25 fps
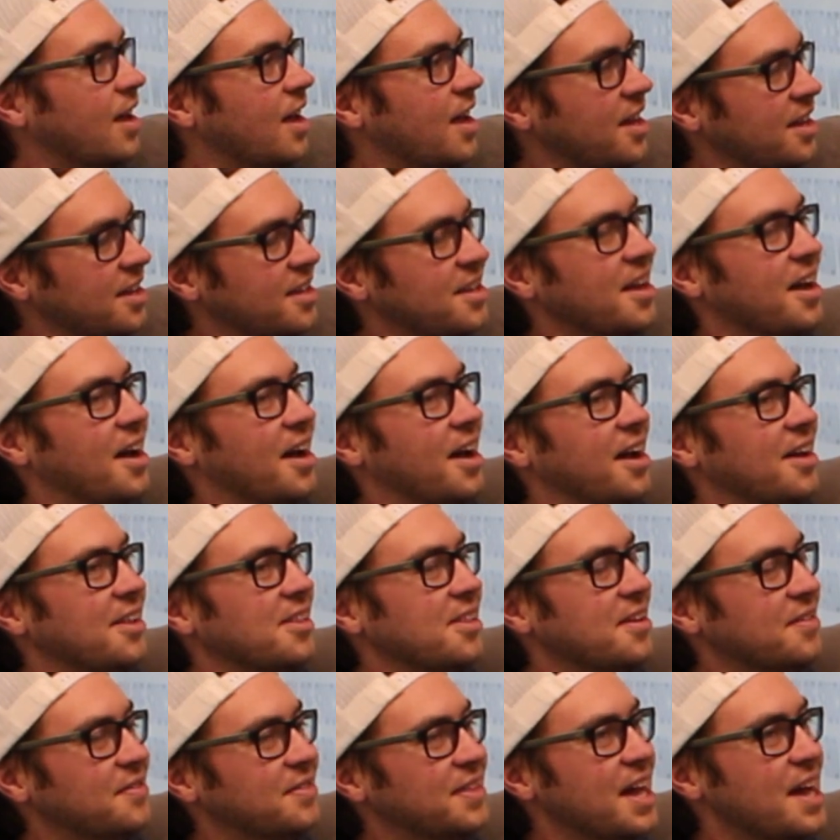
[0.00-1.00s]
Heck yeah, I
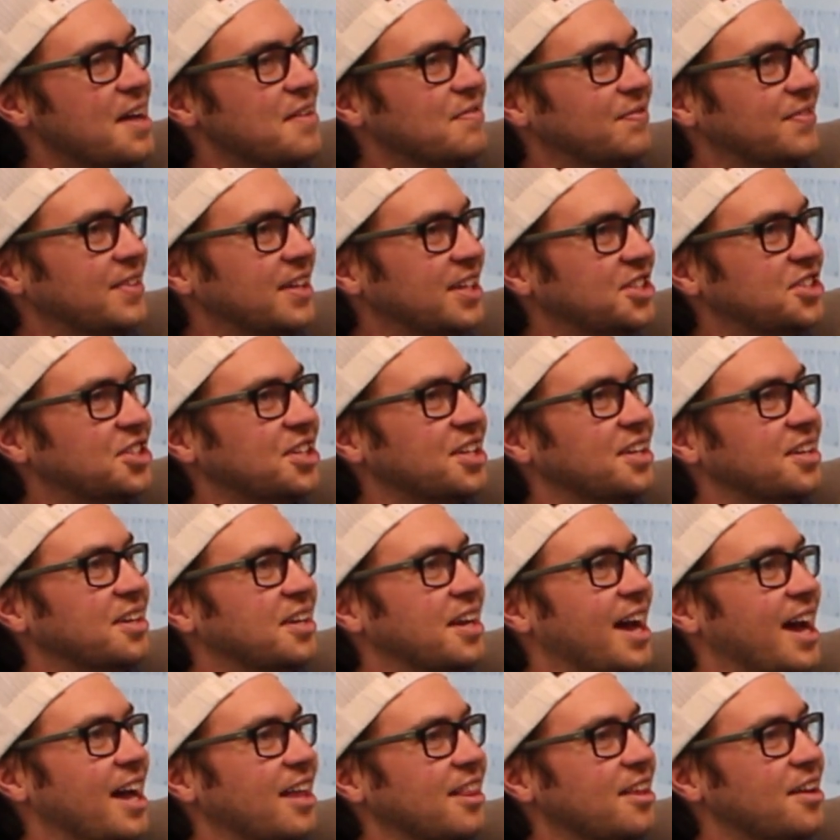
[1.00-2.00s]
love that
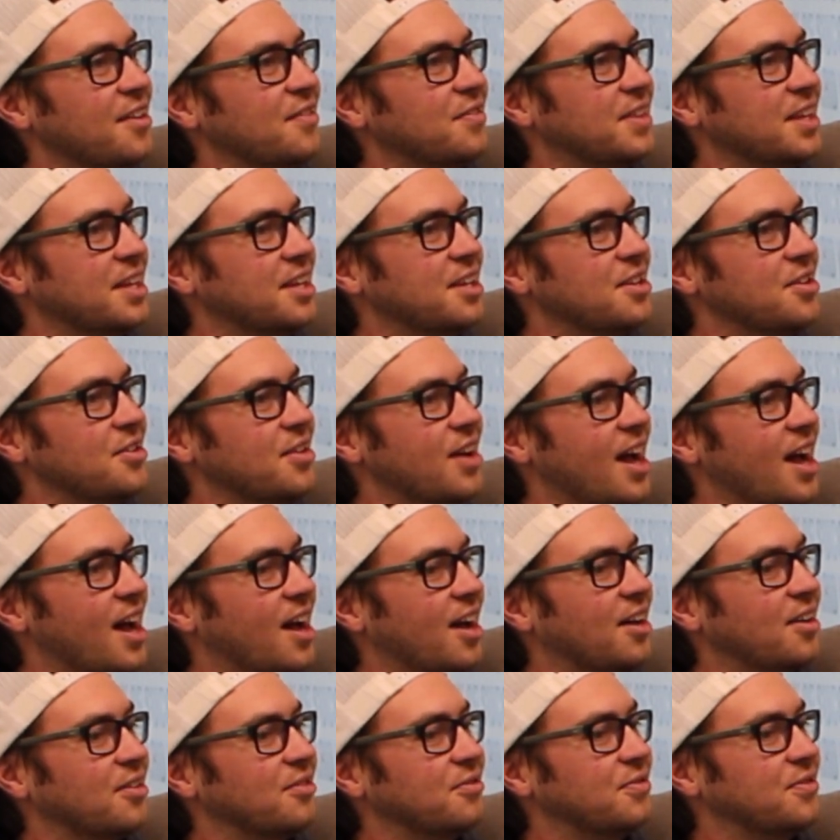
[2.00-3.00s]
vision. I love that you
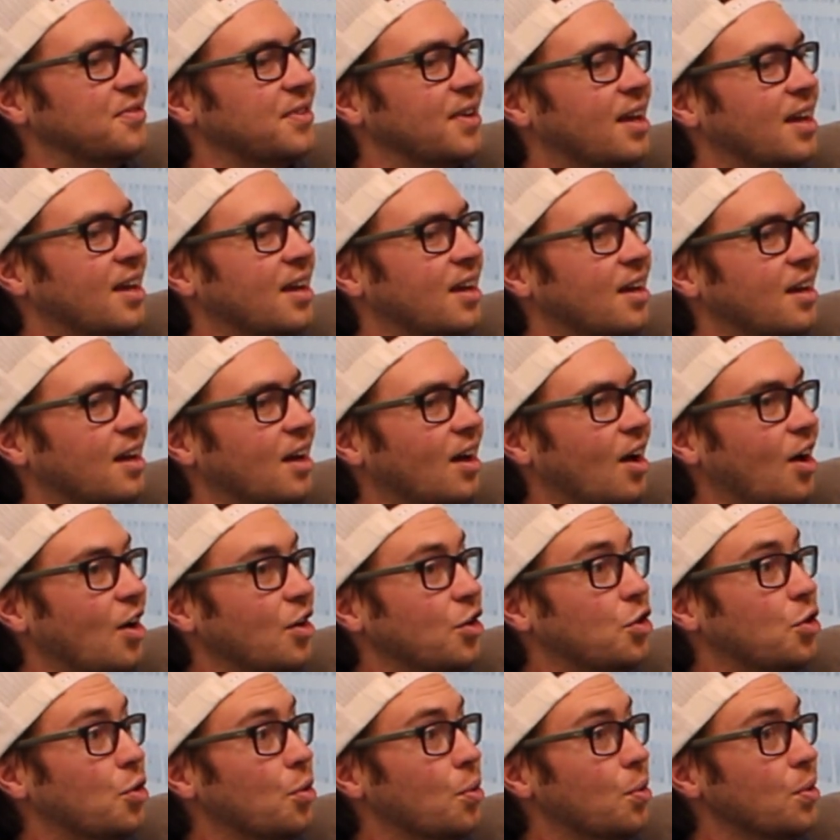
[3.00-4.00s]
have a
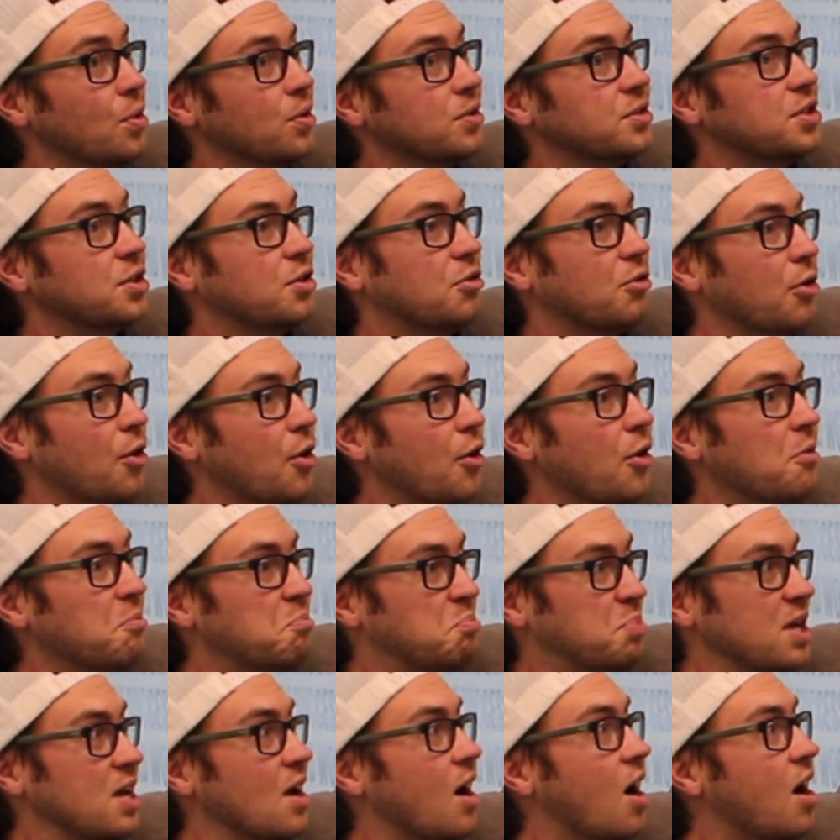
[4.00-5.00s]
goal to grow
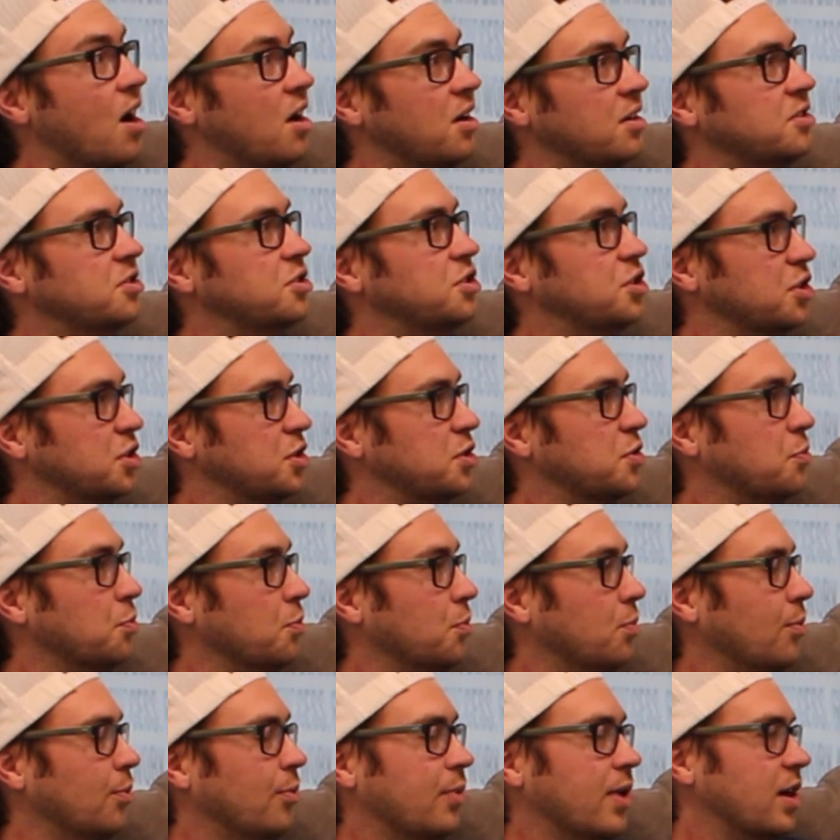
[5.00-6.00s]
it beyond just
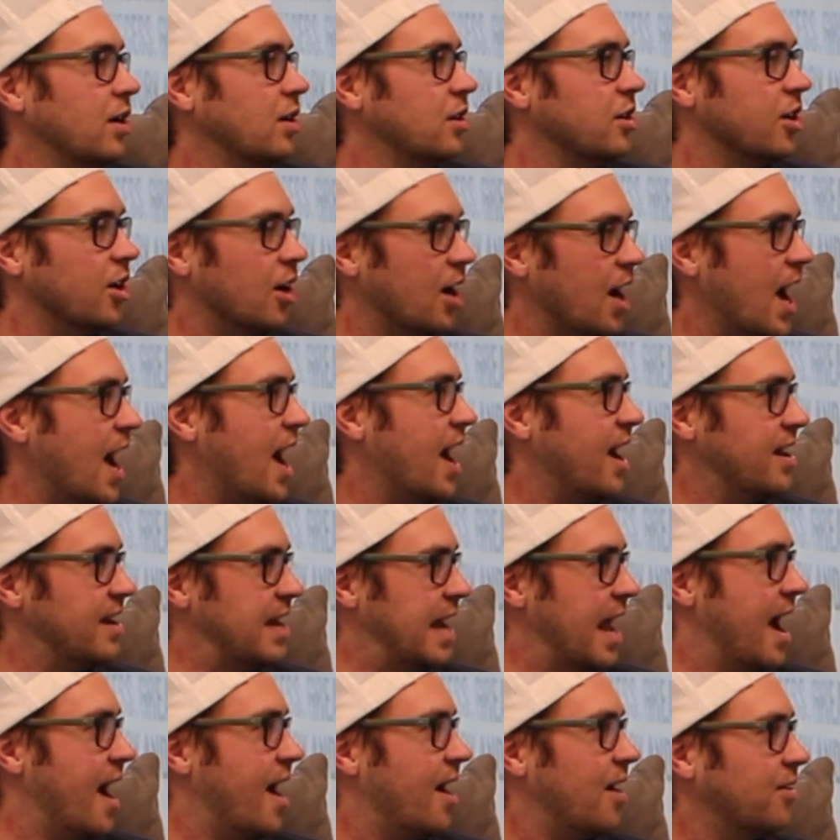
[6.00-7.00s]
where you're at
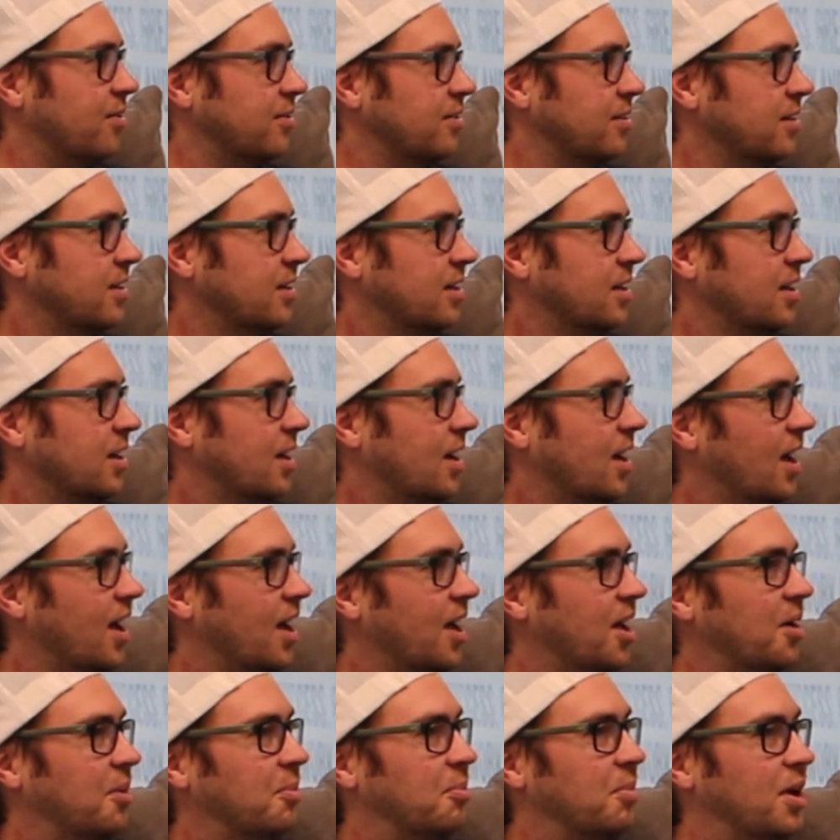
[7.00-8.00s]
now.
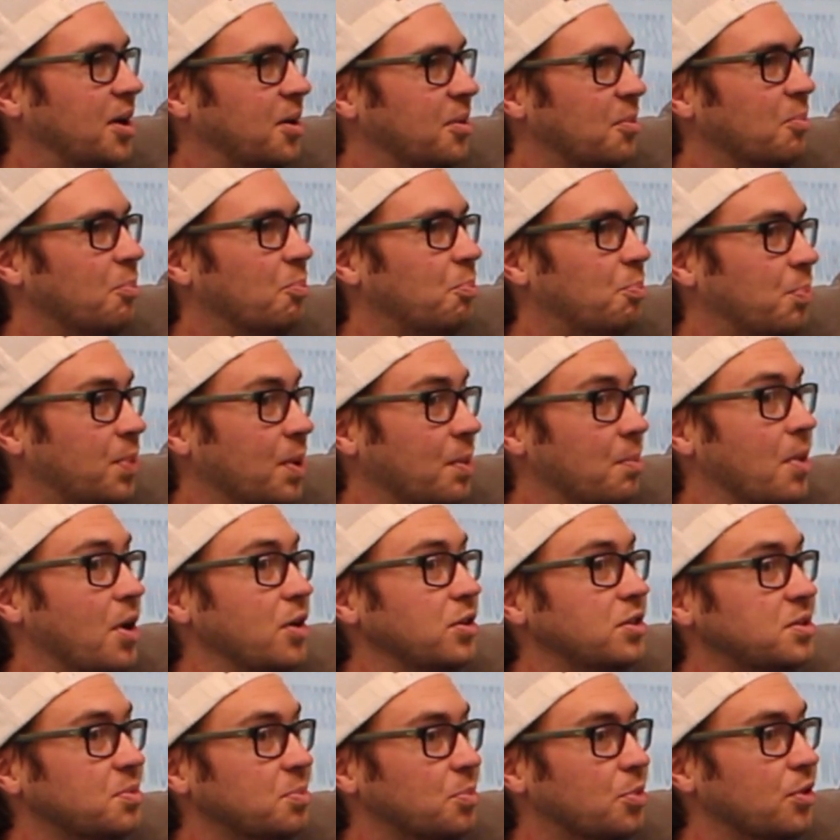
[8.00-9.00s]
But
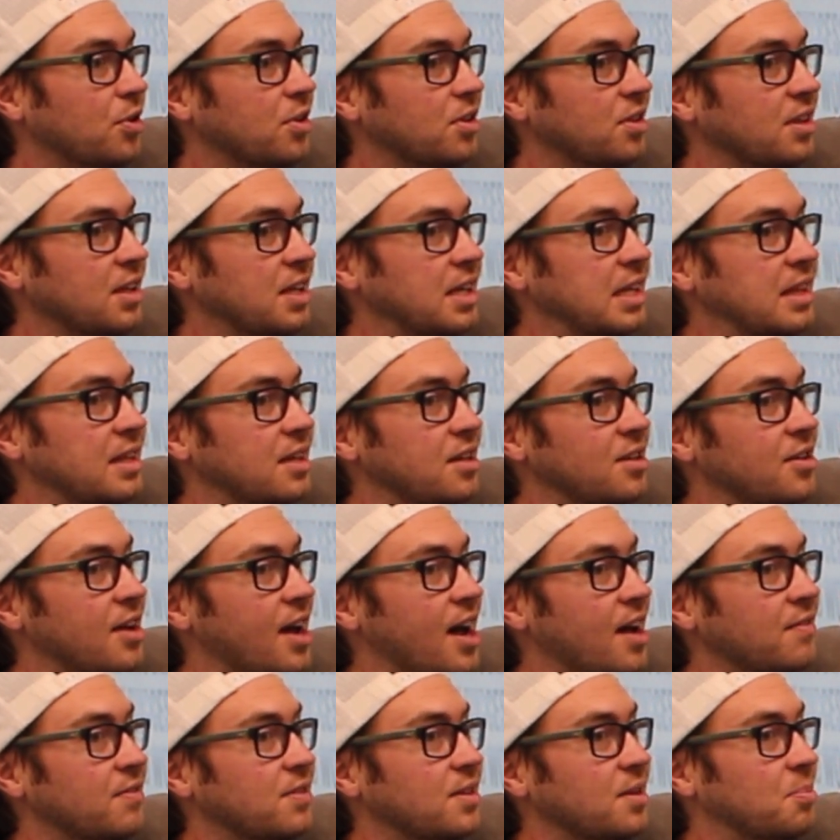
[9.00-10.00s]
most importantly, that you
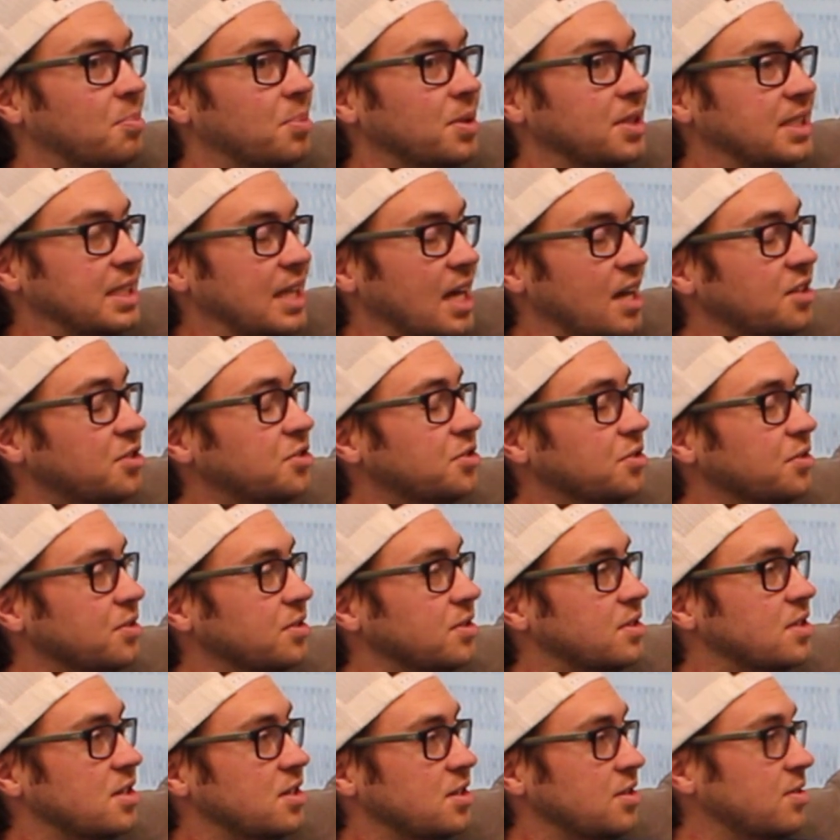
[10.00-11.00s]
have the
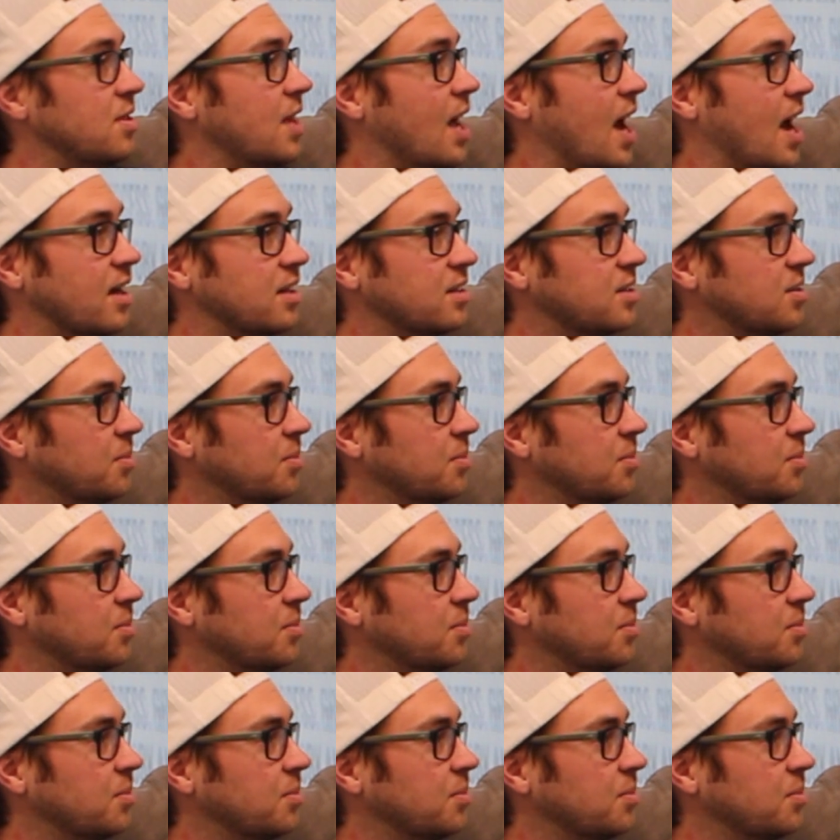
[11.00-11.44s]
potential to do that.